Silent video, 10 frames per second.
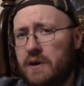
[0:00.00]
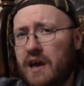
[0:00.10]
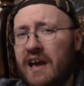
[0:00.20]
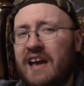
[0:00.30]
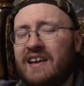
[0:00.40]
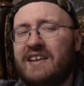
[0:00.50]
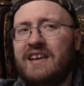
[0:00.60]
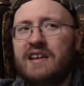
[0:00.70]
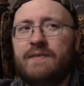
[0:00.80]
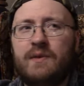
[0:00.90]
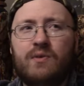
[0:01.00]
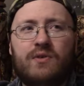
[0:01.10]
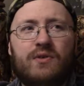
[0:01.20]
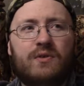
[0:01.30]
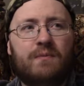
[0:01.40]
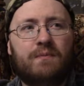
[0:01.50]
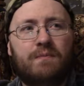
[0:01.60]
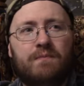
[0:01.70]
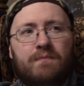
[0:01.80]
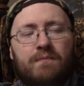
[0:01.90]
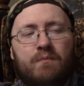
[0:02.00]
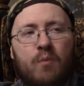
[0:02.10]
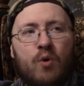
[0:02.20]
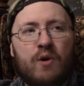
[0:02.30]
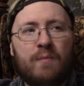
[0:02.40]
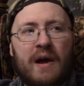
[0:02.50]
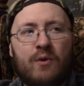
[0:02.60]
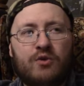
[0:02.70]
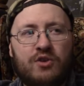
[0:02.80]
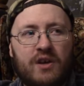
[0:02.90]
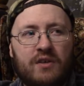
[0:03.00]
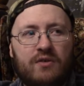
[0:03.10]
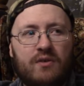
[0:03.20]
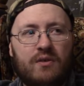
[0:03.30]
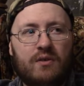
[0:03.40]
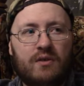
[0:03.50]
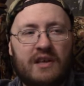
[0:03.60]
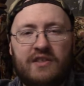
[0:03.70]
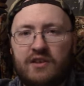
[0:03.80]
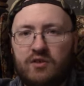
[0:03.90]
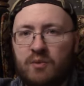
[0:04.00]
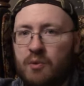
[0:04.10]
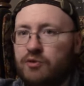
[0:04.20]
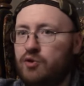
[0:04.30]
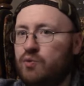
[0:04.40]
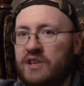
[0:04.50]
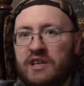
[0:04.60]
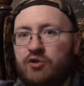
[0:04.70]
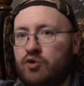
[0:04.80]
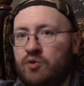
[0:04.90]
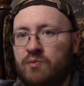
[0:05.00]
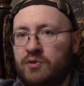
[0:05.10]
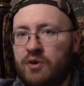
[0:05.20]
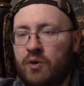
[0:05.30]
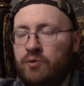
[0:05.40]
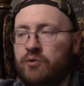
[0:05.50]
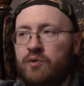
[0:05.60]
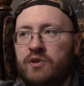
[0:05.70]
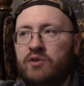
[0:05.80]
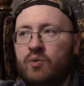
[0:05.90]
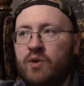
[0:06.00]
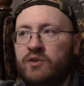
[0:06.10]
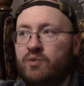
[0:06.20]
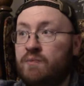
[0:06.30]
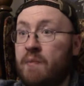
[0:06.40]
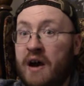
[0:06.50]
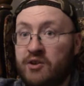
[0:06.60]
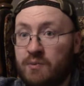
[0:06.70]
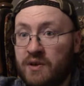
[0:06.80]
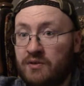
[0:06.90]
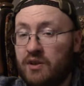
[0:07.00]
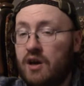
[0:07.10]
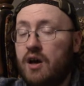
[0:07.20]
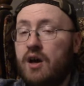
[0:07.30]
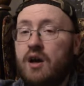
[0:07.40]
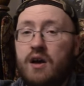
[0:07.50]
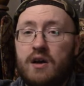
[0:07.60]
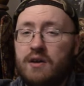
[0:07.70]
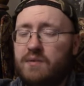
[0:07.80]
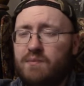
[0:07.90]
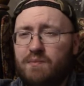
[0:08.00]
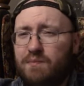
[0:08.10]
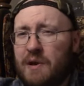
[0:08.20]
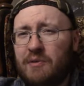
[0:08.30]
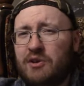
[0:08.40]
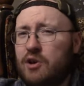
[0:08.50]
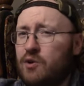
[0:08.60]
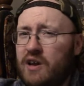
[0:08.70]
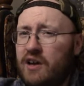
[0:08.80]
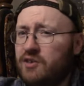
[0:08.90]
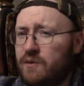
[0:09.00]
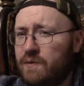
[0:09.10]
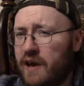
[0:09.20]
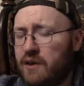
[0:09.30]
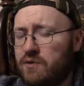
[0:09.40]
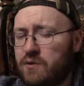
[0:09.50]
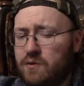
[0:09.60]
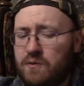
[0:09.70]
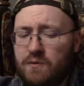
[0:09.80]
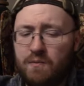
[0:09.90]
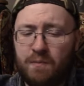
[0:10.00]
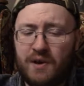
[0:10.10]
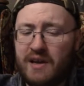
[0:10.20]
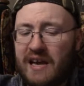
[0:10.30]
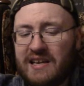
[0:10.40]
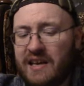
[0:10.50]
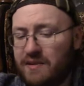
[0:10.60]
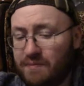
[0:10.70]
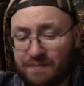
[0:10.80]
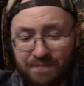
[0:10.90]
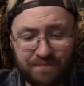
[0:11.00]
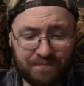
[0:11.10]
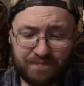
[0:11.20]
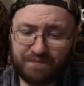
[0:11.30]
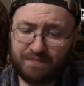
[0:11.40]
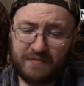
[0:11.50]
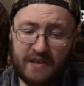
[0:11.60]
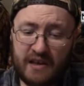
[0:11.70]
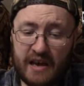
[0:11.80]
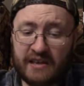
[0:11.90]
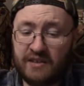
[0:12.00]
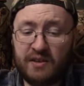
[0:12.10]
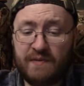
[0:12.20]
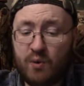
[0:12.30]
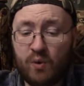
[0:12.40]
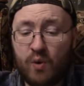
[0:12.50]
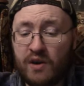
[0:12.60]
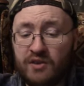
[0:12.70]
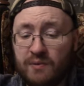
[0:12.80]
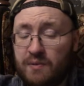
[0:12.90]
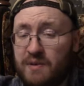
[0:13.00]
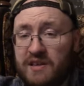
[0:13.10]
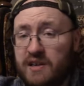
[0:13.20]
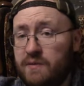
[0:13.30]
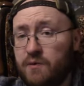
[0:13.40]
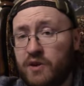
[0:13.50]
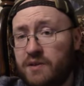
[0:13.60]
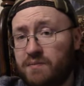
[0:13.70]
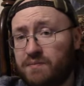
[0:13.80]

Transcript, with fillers: And again, if it was more about just, like, these are the most unique tombstones, or these are the ones with monuments, maybe the curiosity factor... But again, I guess if you want to watch something a bit different,